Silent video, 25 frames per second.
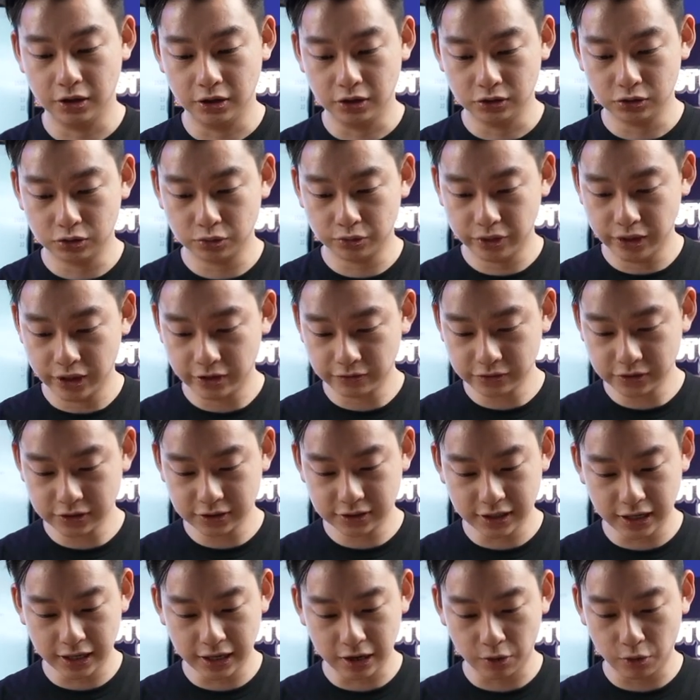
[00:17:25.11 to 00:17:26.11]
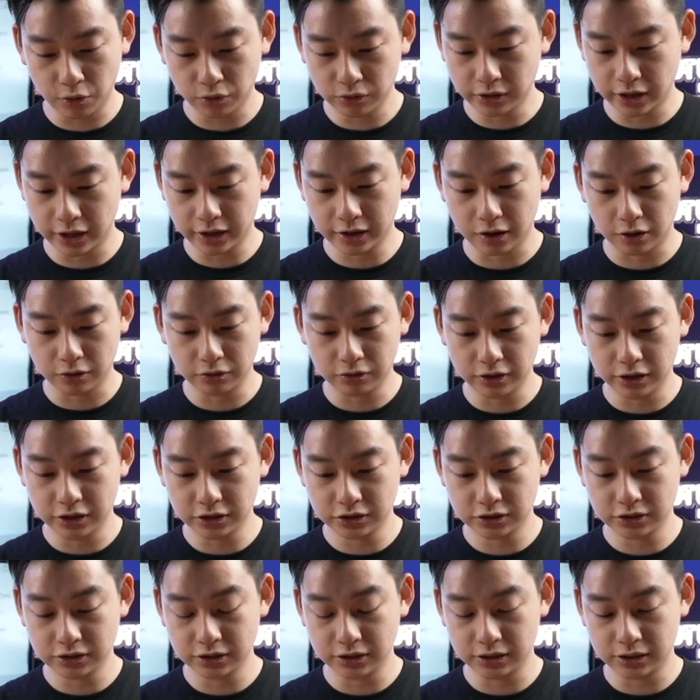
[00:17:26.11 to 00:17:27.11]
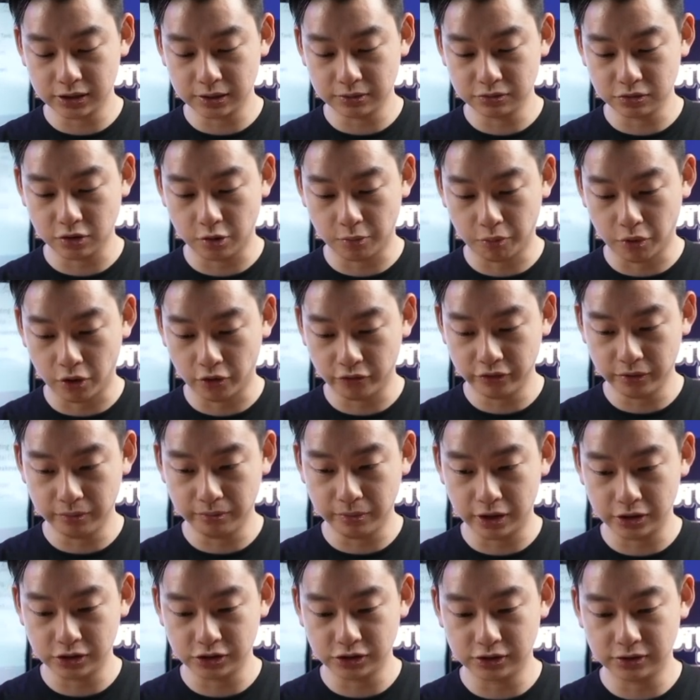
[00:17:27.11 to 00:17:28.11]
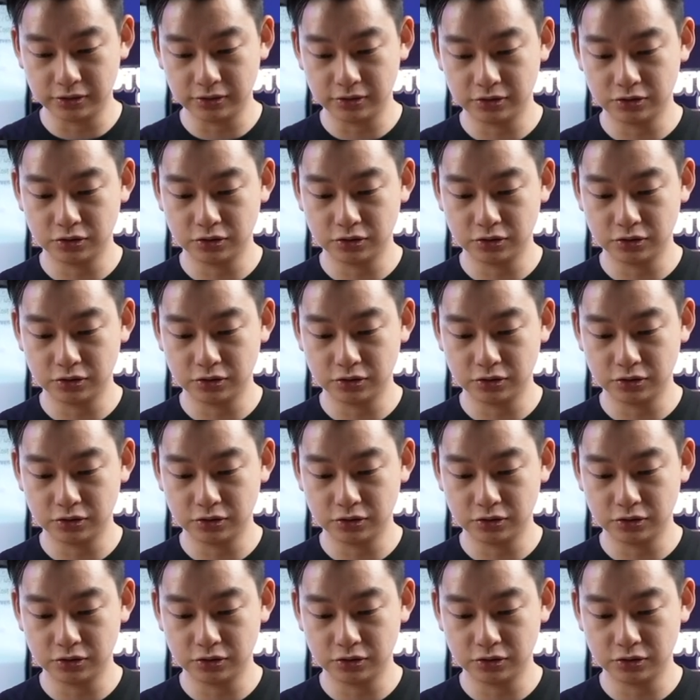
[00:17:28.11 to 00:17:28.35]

So we have just done our own like calculation in terms of profit margin.